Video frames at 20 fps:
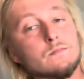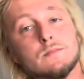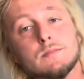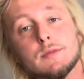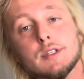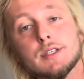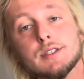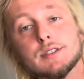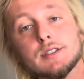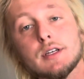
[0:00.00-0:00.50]

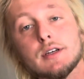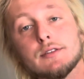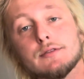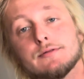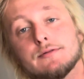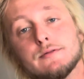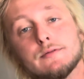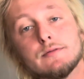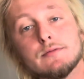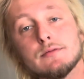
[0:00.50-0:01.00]
This
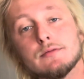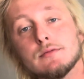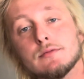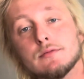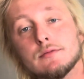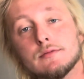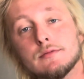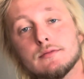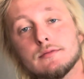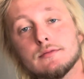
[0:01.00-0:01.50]
stuff
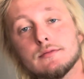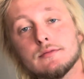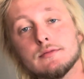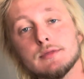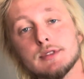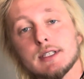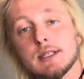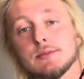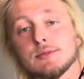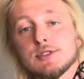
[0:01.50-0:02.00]

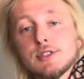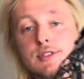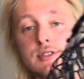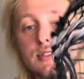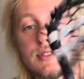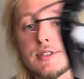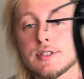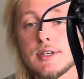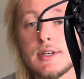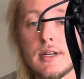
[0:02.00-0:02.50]
seems just
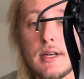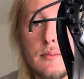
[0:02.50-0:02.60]
as good.